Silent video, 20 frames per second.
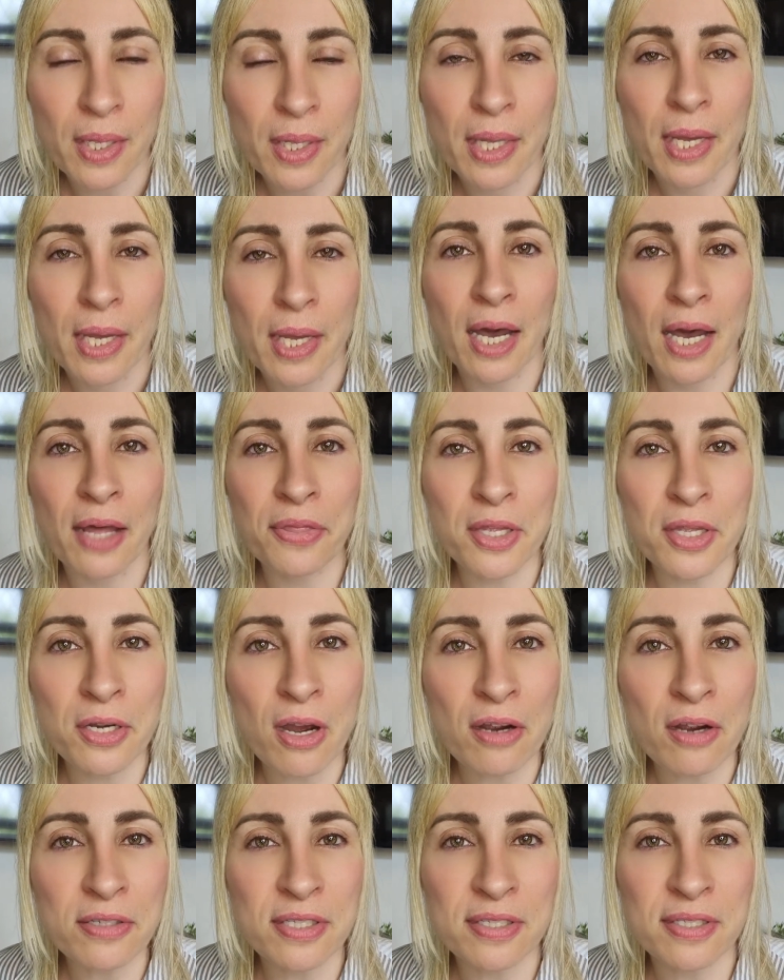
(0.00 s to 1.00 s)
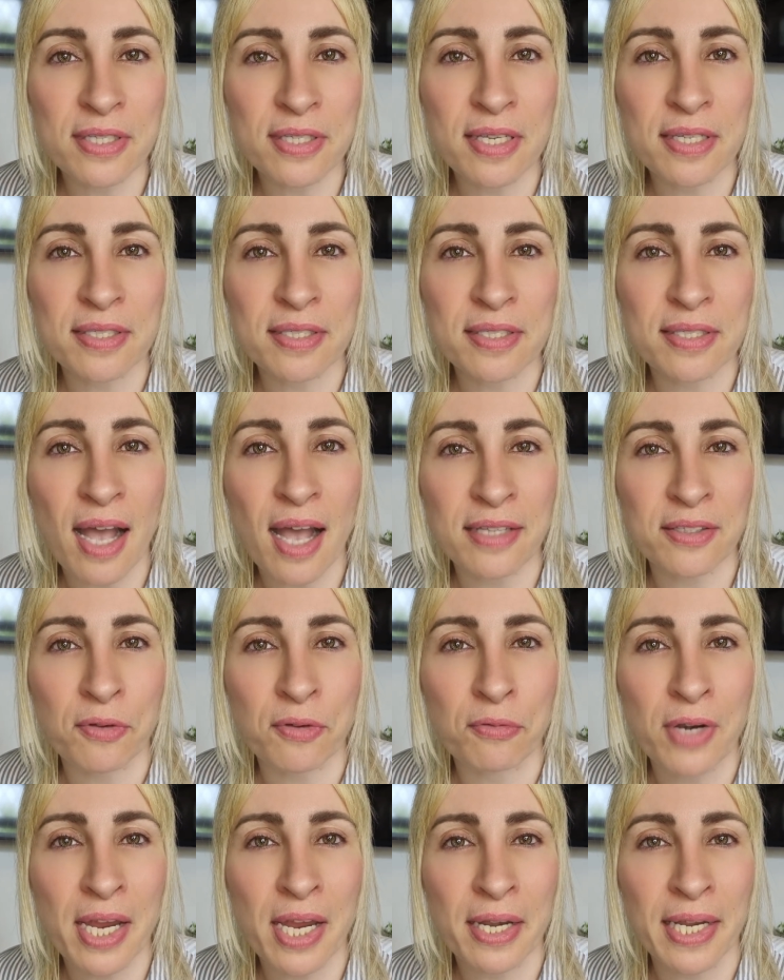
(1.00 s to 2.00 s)
And the narcissist has
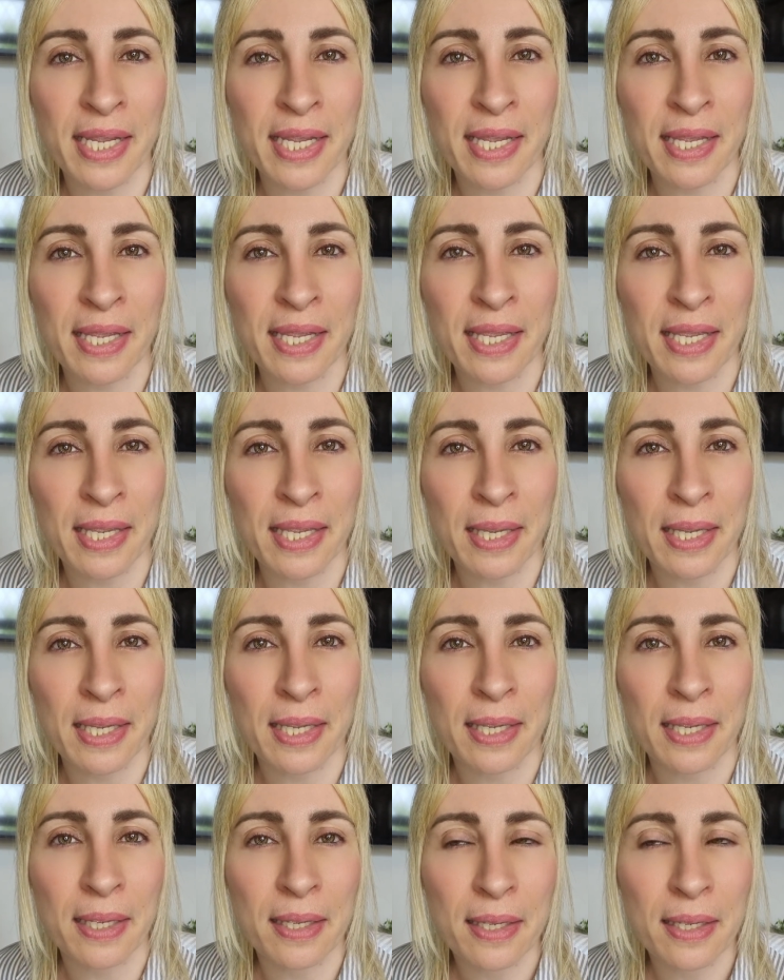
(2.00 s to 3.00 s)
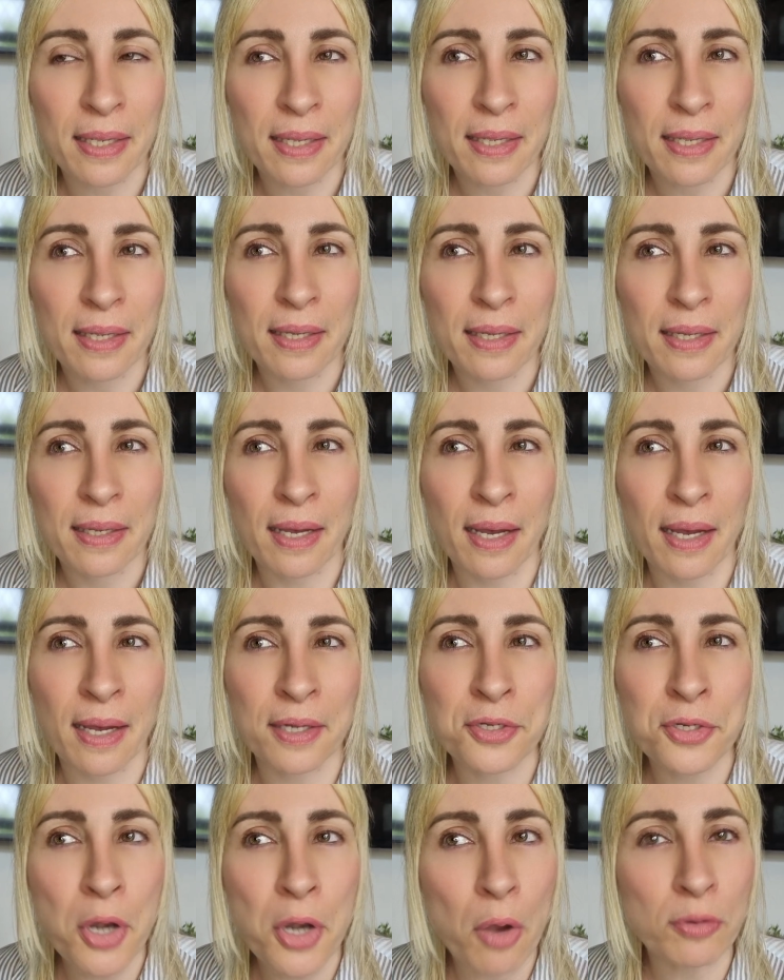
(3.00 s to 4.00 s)
already
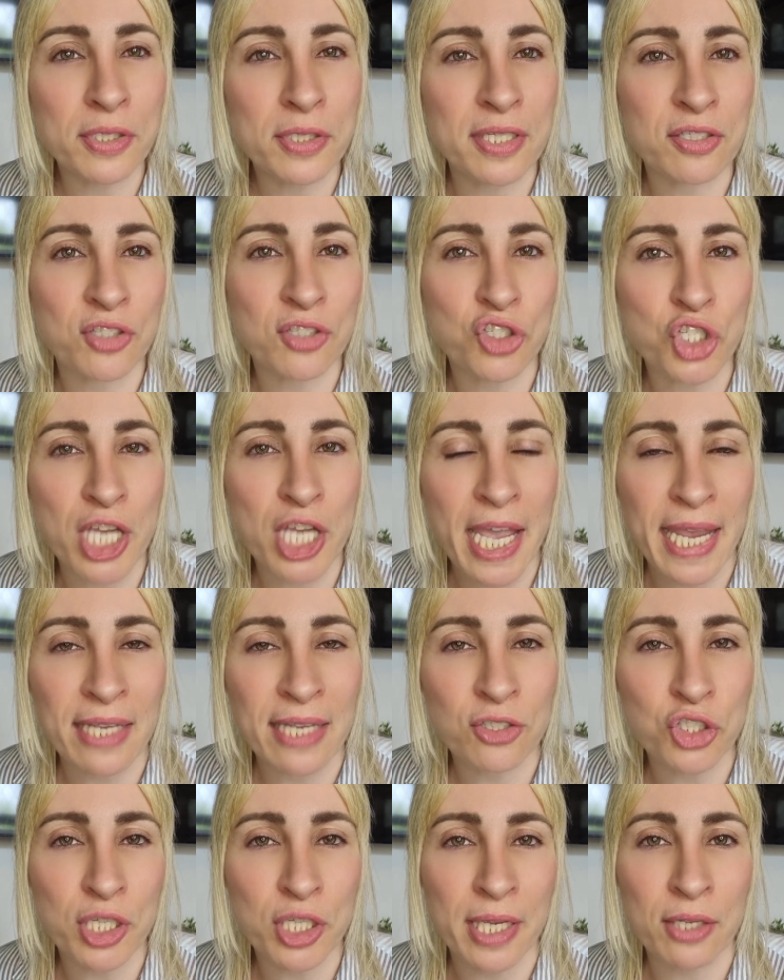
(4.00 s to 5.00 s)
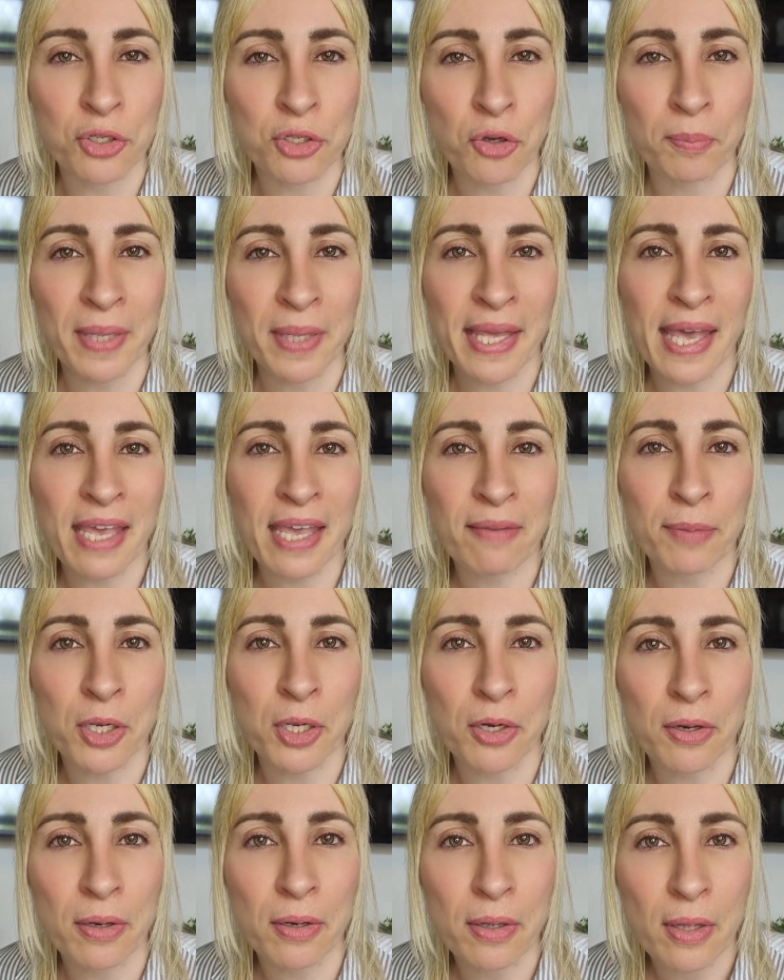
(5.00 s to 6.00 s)
noticed a change in your
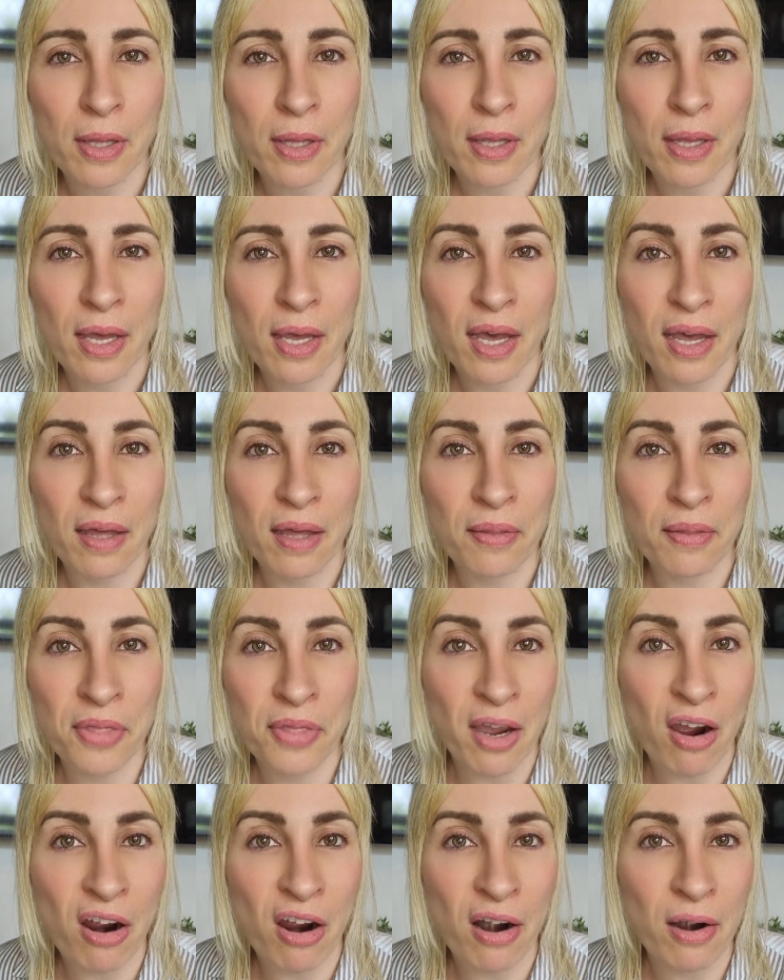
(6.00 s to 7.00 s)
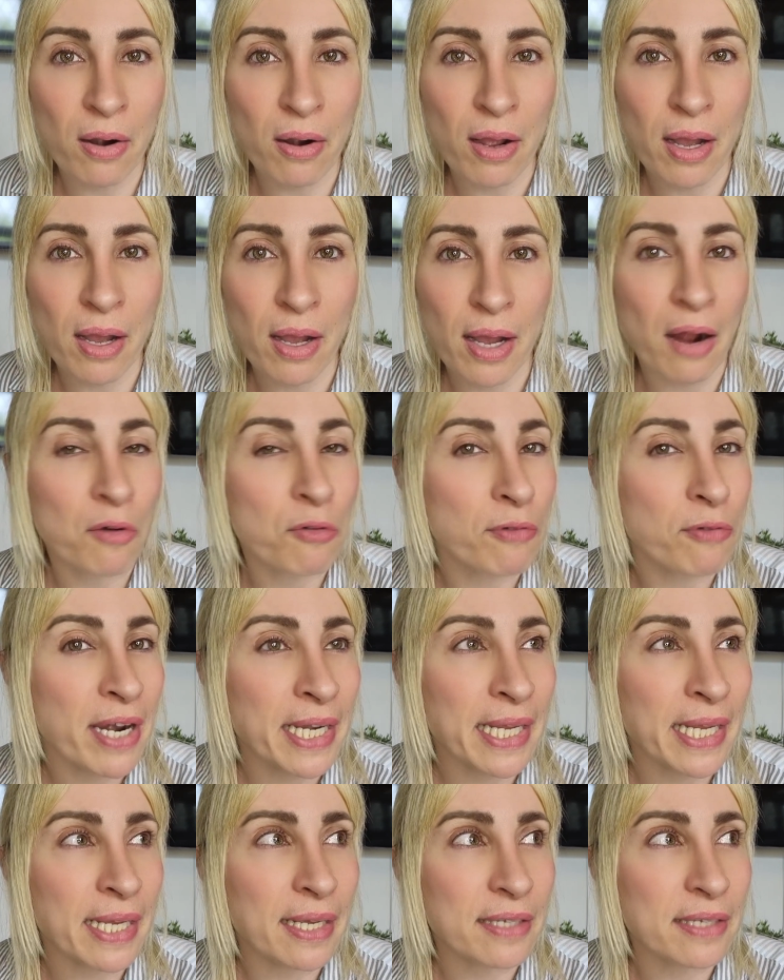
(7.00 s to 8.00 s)
behavior. They are
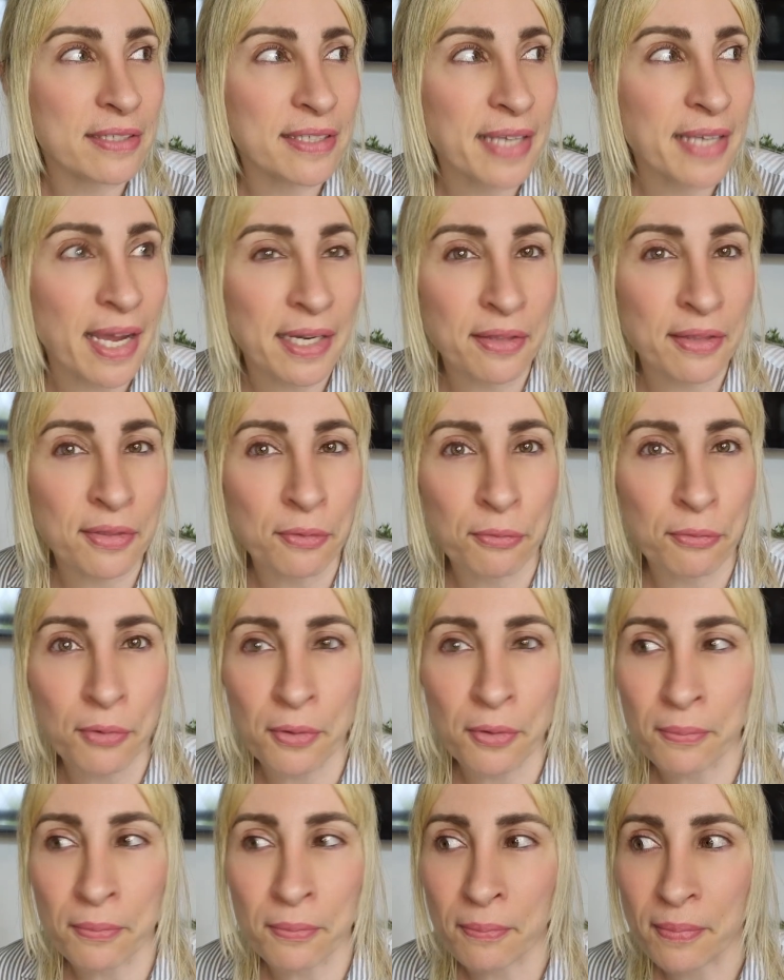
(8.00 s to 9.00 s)
already scanning the room